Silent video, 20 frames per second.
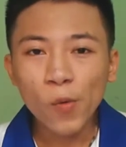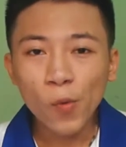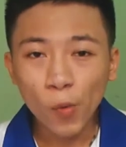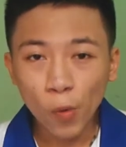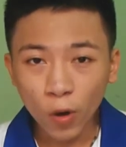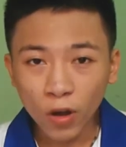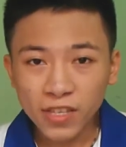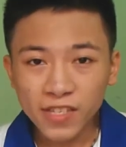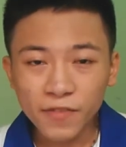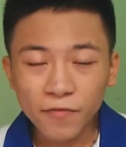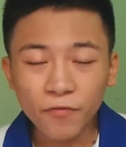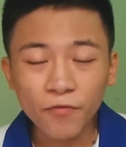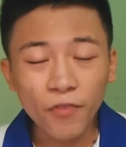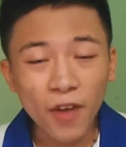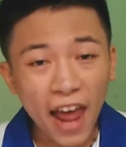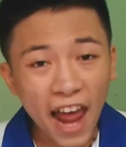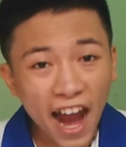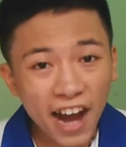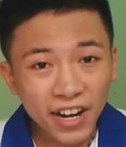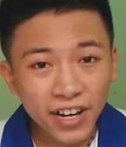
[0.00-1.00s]
was
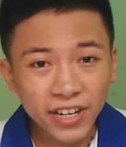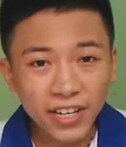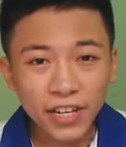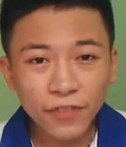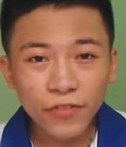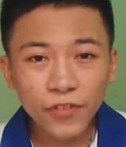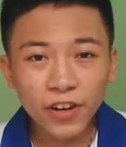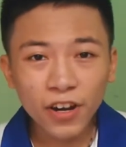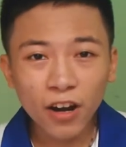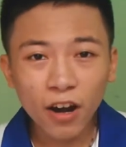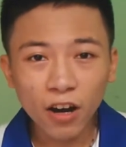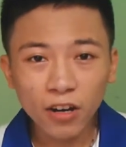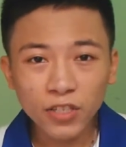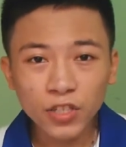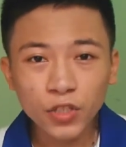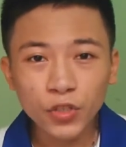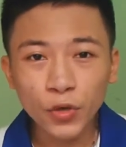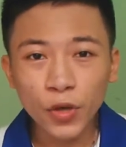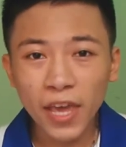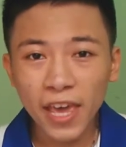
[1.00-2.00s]
very
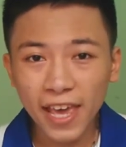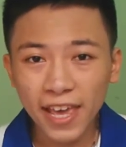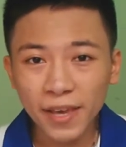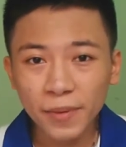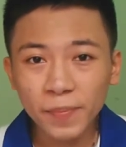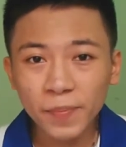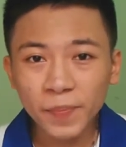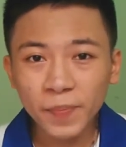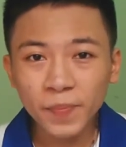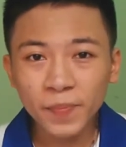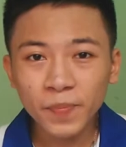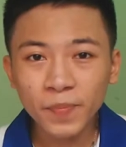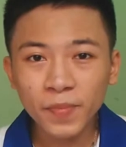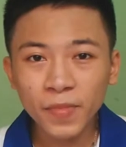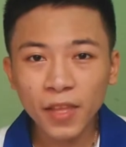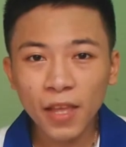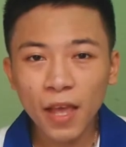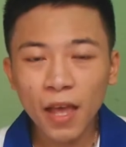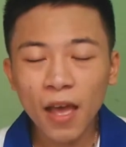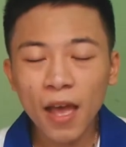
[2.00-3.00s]
difficult to him,
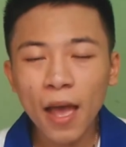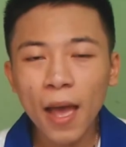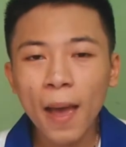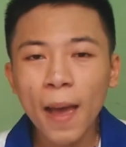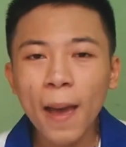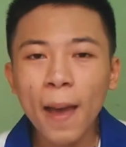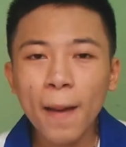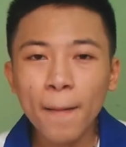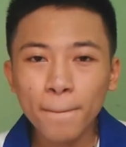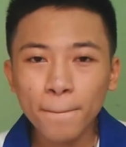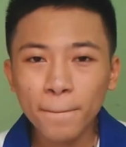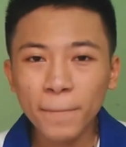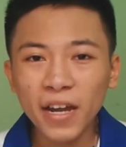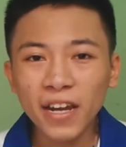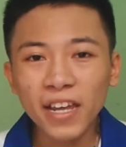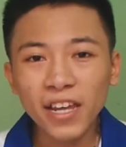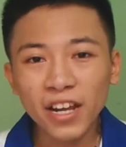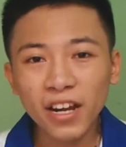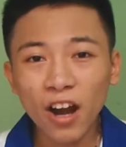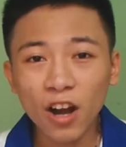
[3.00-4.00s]

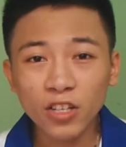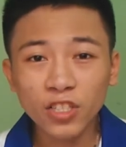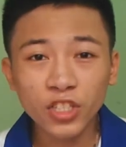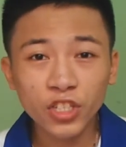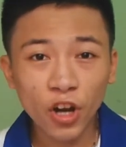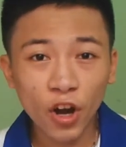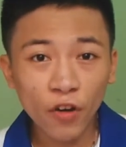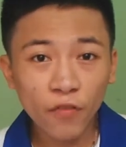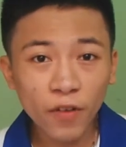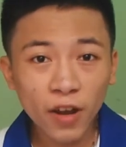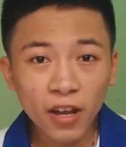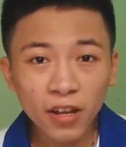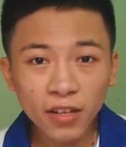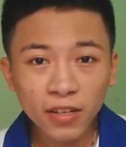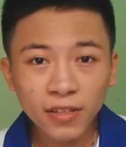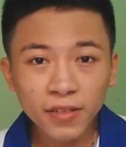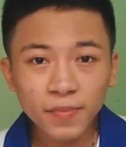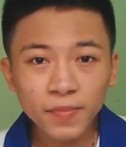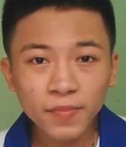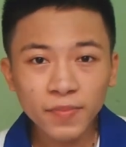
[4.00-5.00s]
but he got over
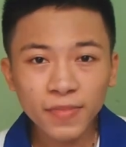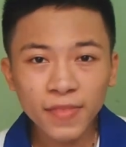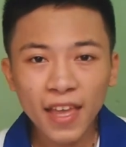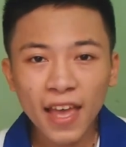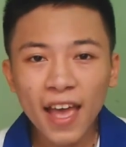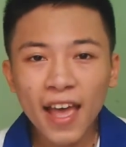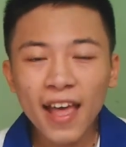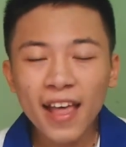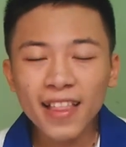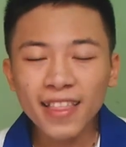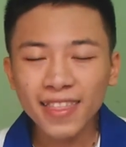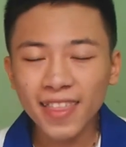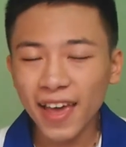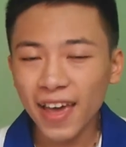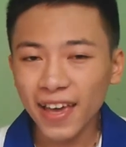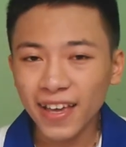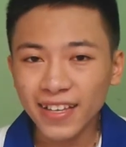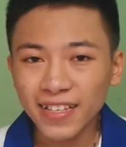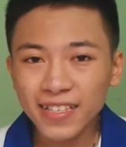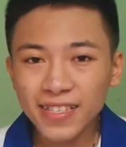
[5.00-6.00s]

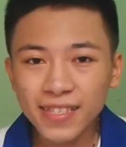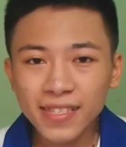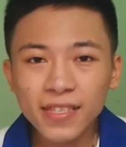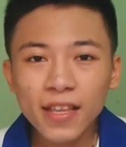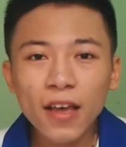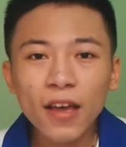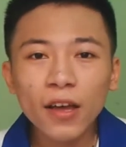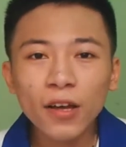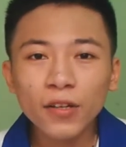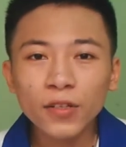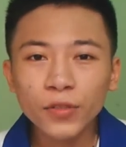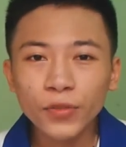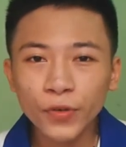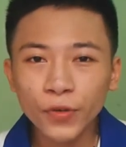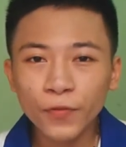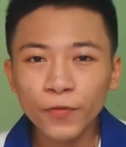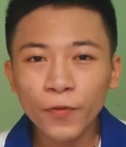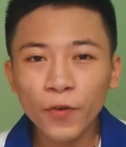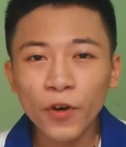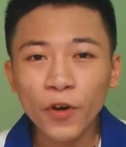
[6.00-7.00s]
thanks
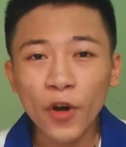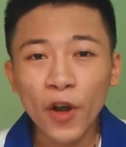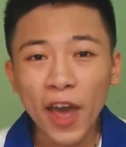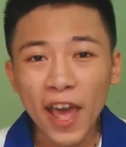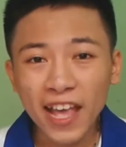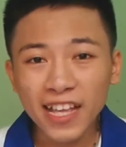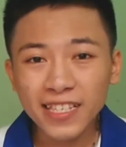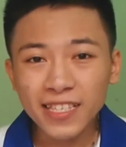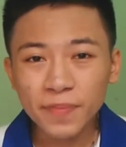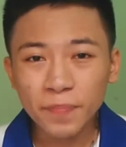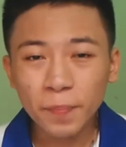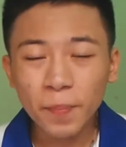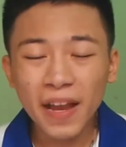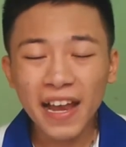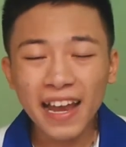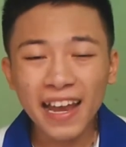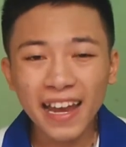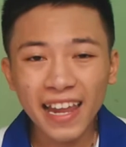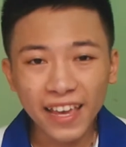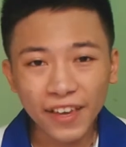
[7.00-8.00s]
to friends'
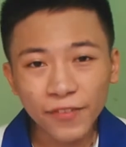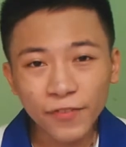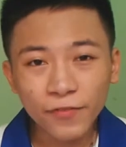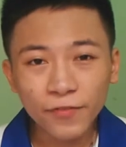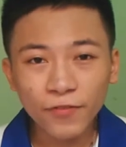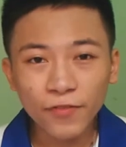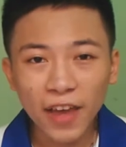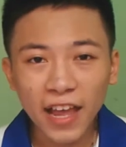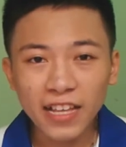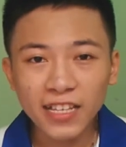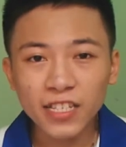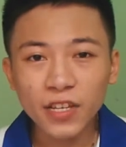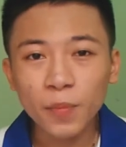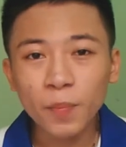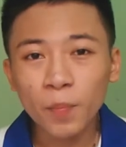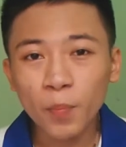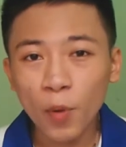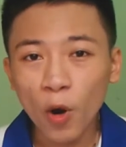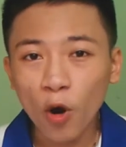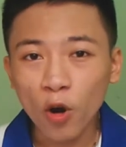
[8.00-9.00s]
belief and
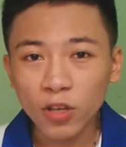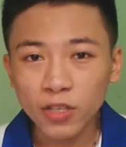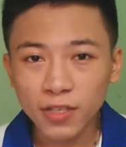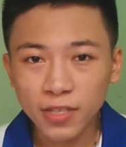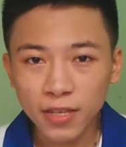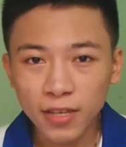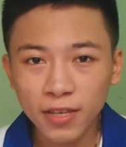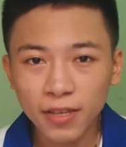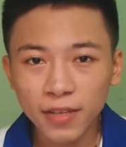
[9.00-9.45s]
support.